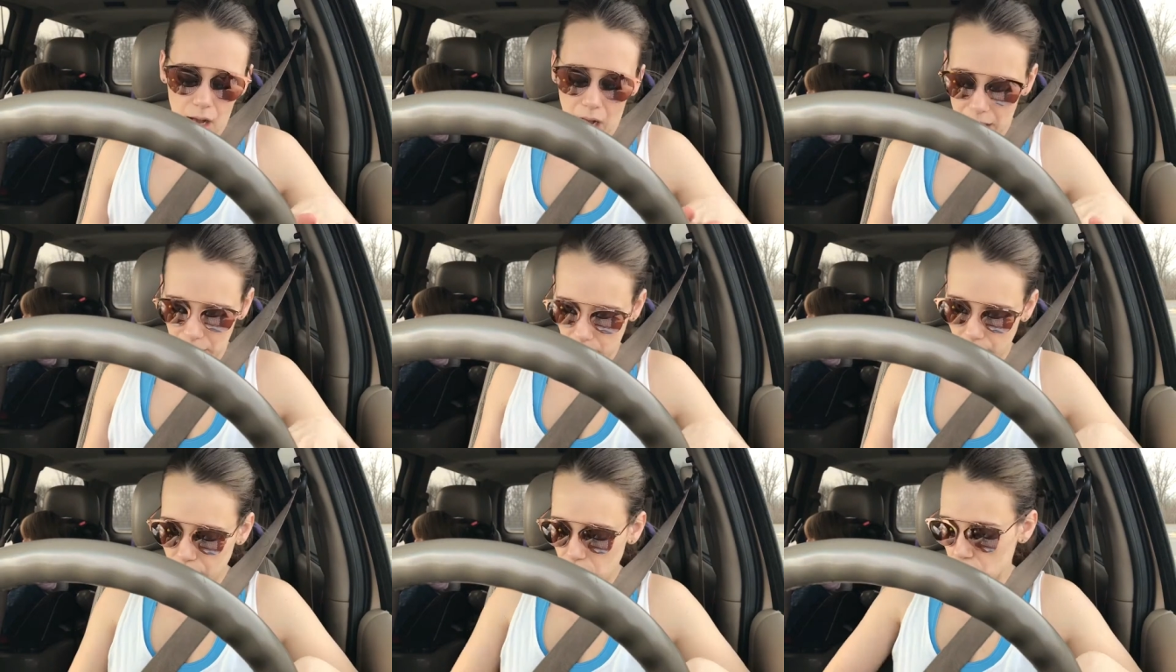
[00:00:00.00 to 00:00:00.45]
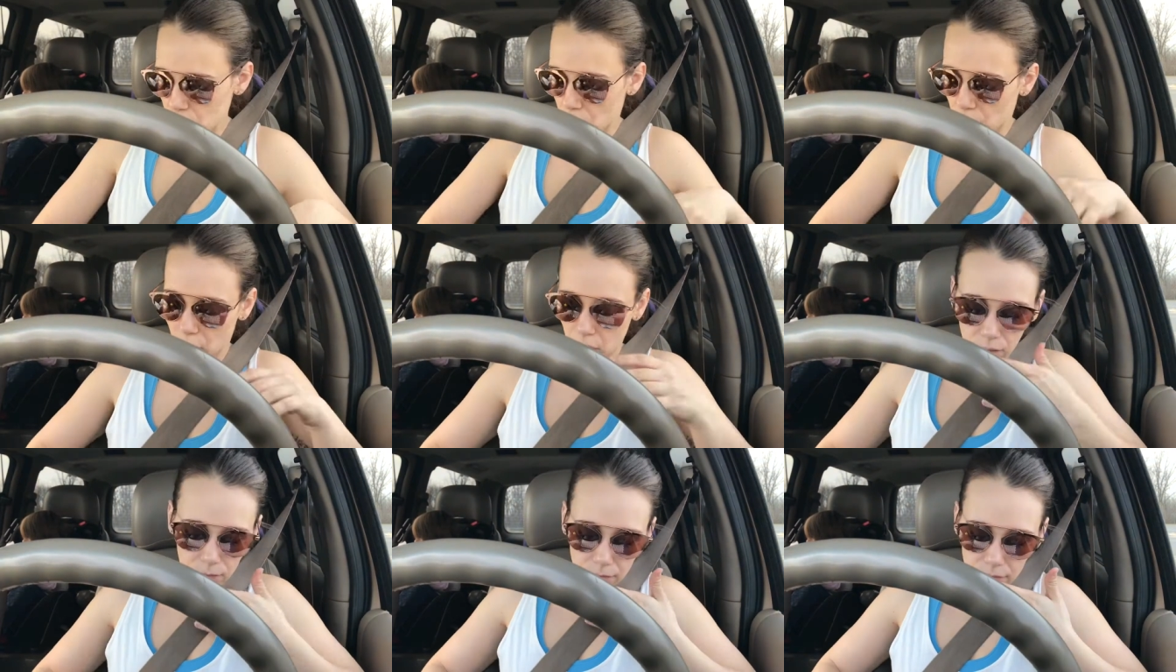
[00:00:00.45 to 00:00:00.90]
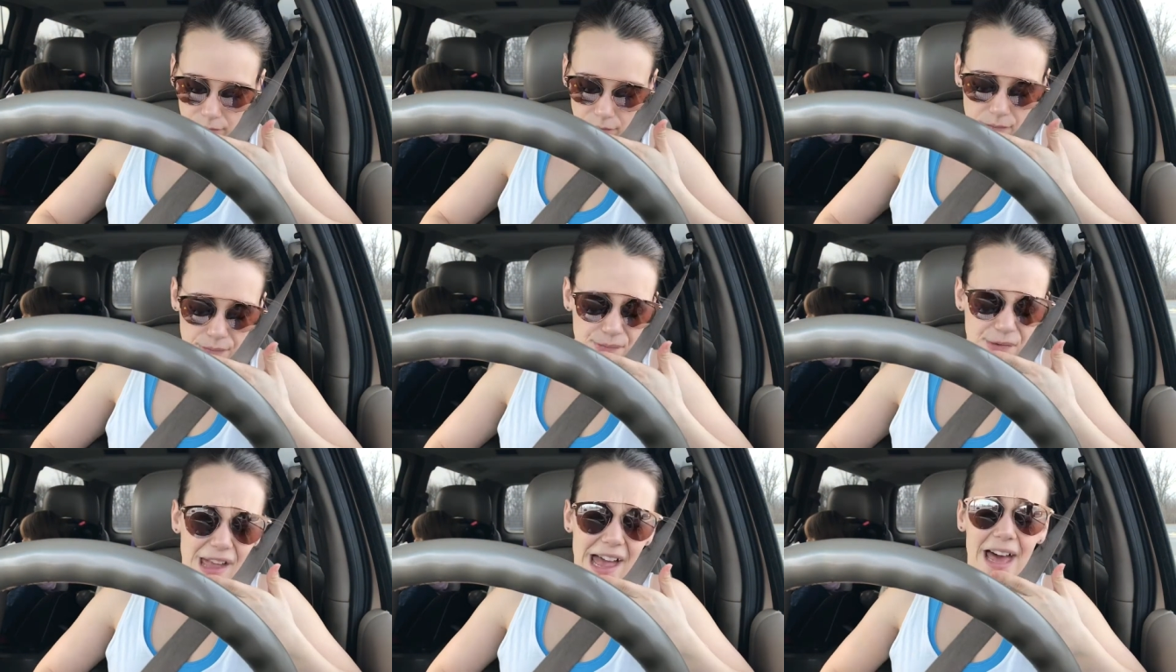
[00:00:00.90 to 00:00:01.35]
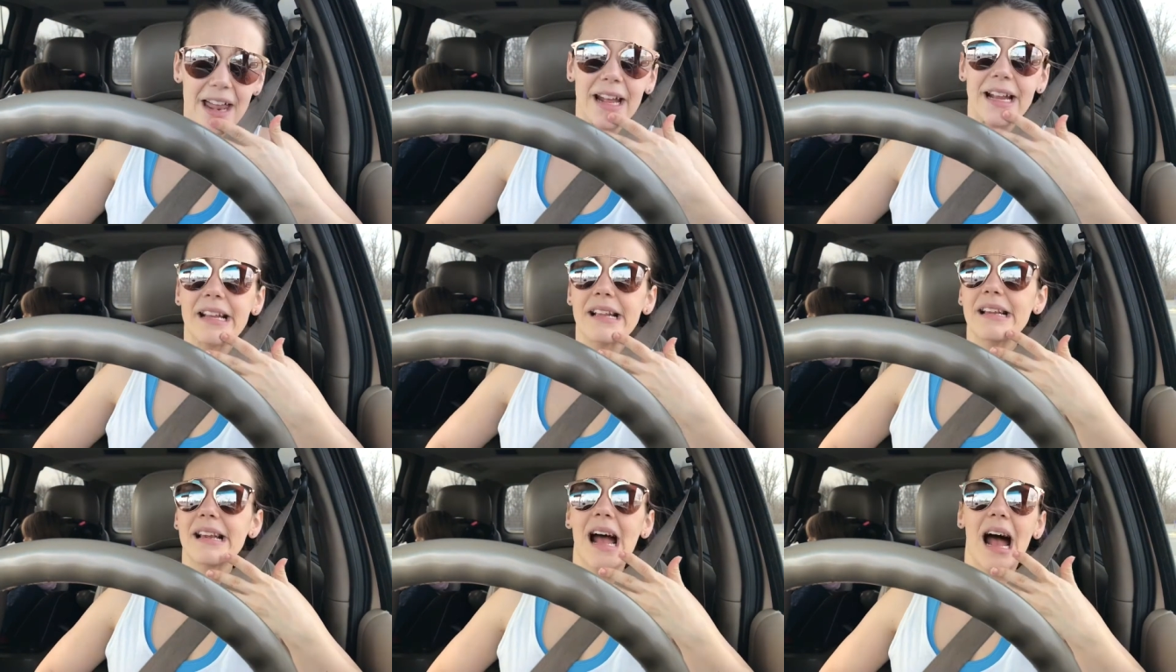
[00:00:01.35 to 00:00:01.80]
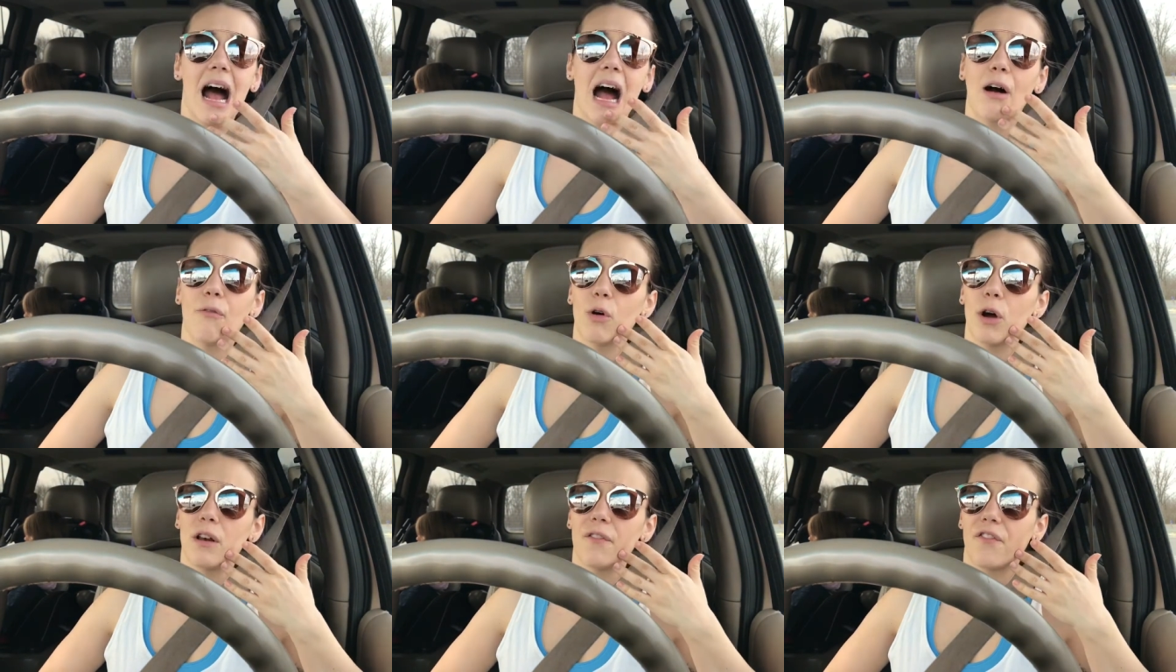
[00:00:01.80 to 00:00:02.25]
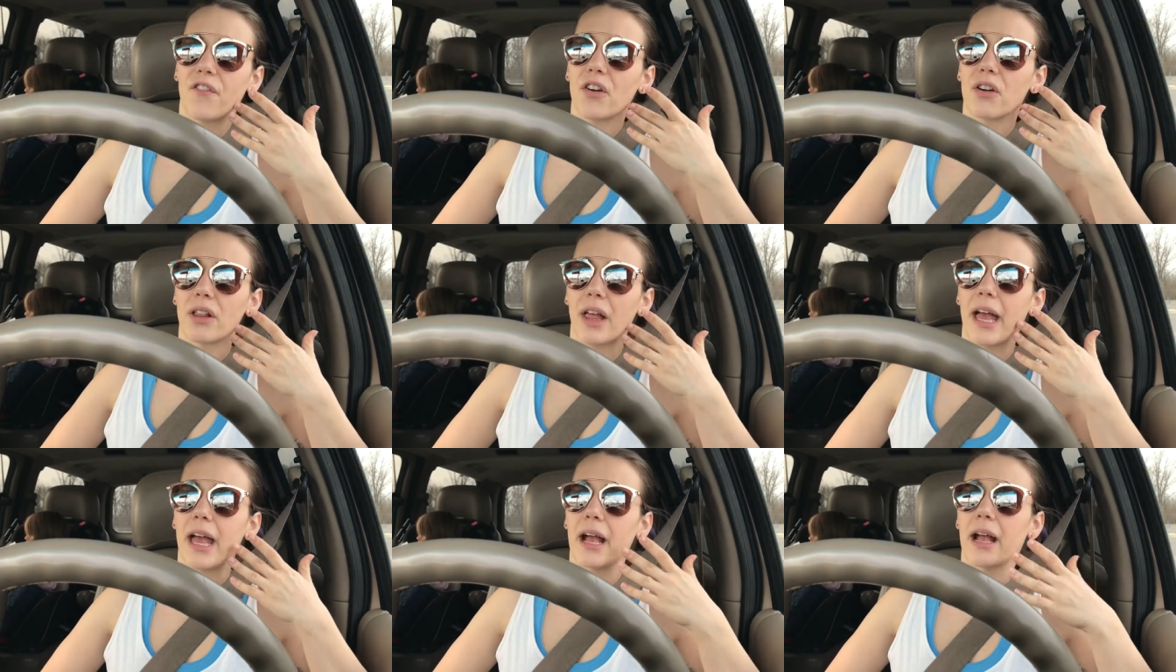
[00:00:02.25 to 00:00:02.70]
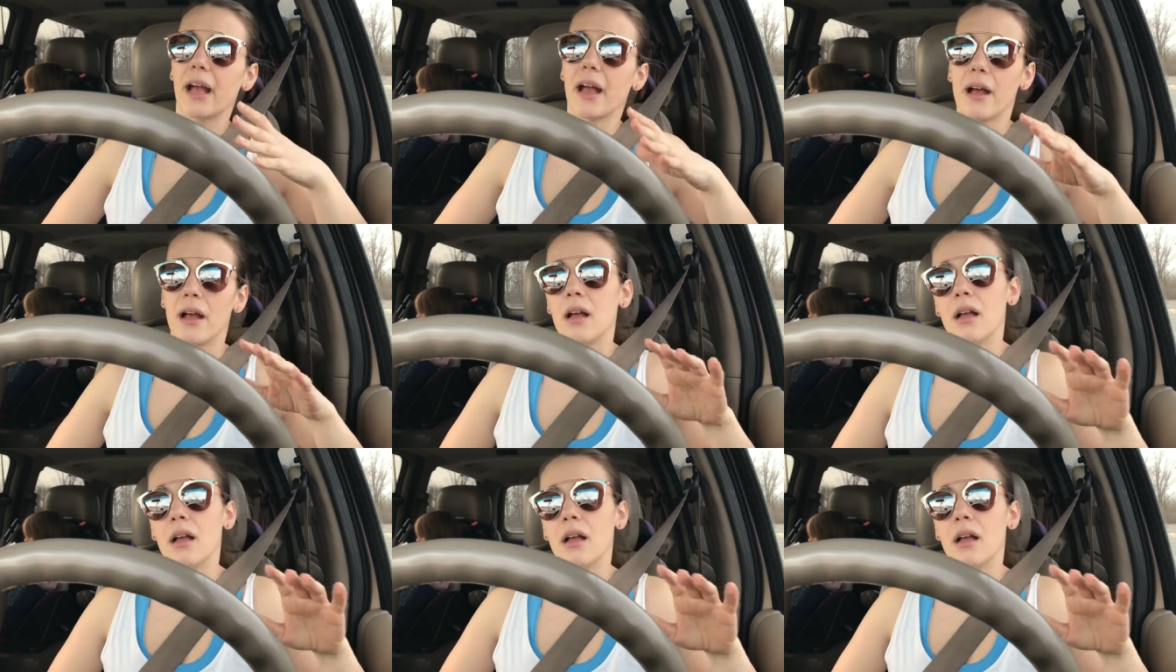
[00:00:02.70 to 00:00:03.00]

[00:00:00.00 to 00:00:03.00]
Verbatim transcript: I love the journal. And I didn't have one for like